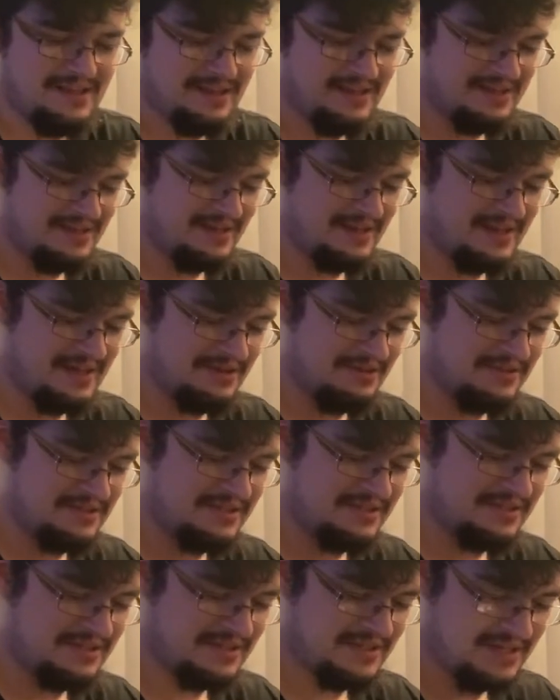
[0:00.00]
and now it's
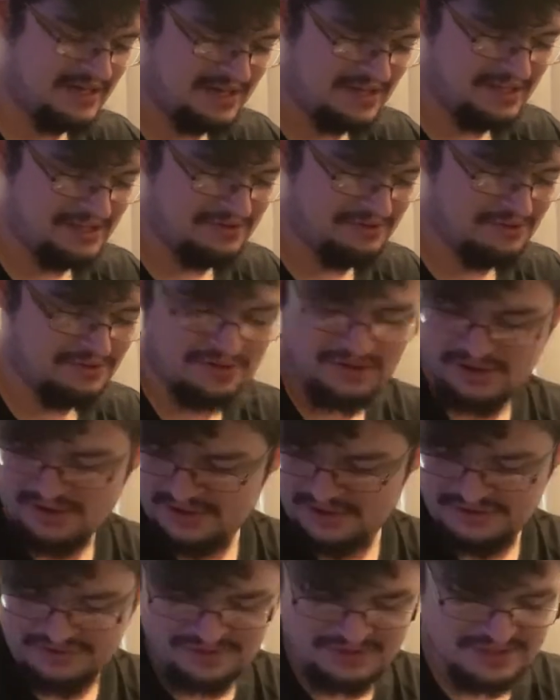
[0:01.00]
just a tiny little
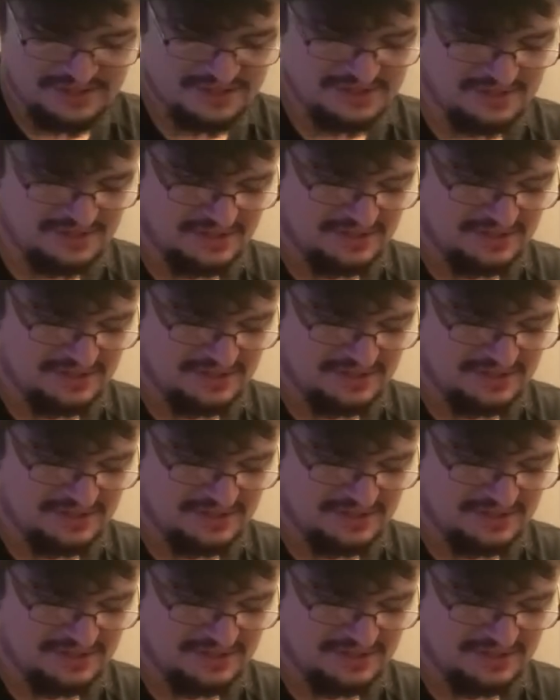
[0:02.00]
cartridge.